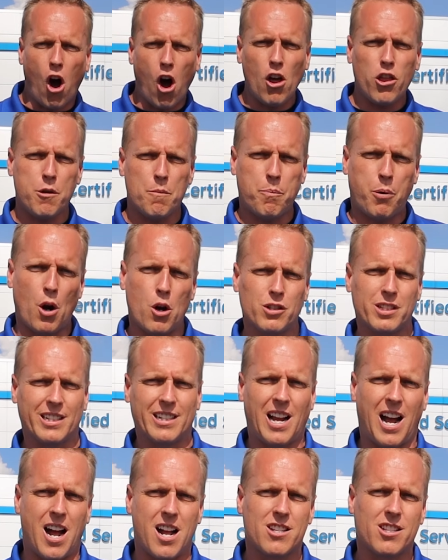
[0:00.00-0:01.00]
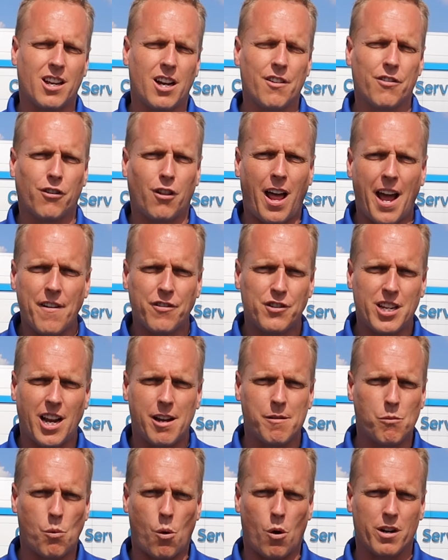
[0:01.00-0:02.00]
all the pros and cons of
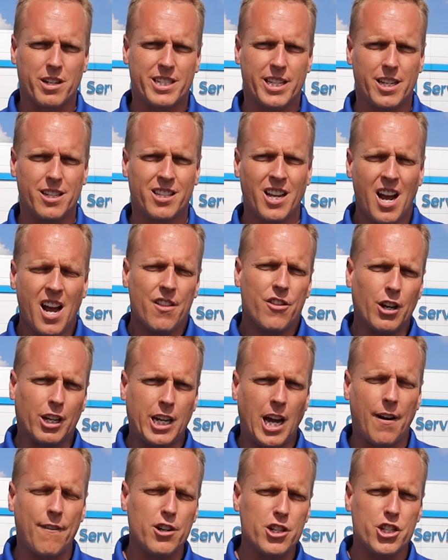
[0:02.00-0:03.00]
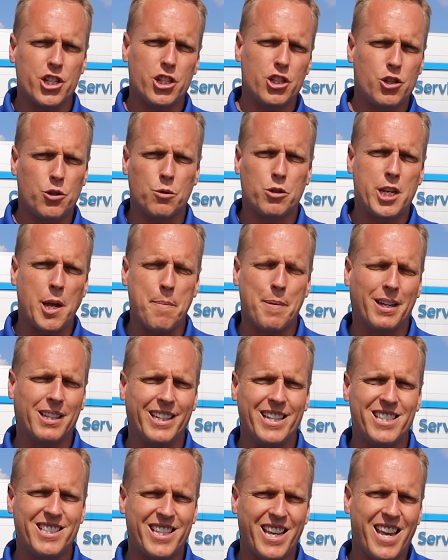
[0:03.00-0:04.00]
lifetime warranties, the coverages you
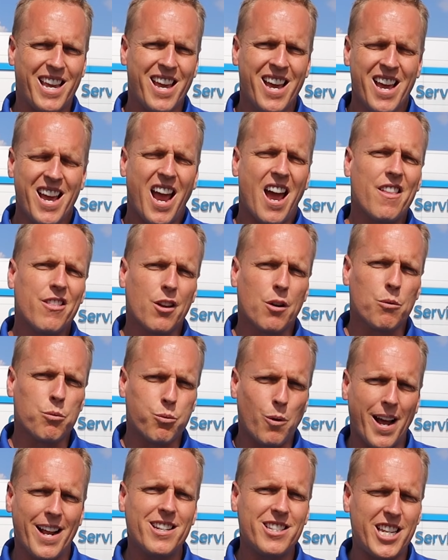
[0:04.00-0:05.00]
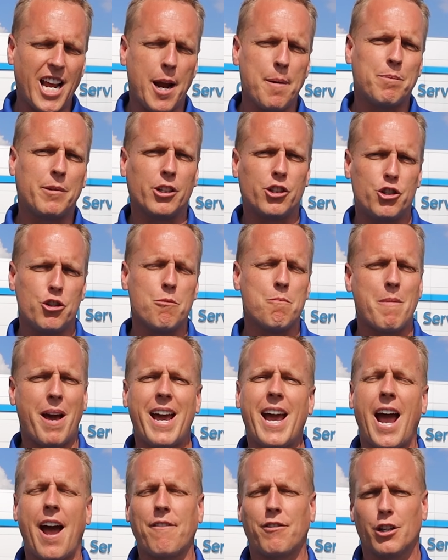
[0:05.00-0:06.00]
typically see, and the red tape that you
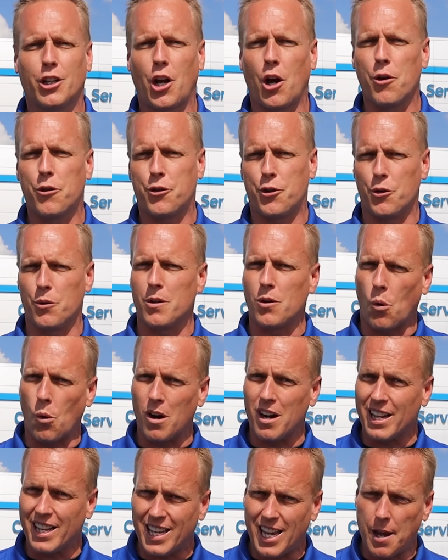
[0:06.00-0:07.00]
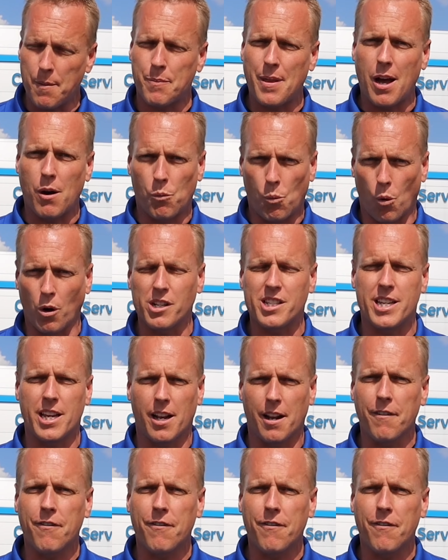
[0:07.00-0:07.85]
may have to go through in order to keep that warranty in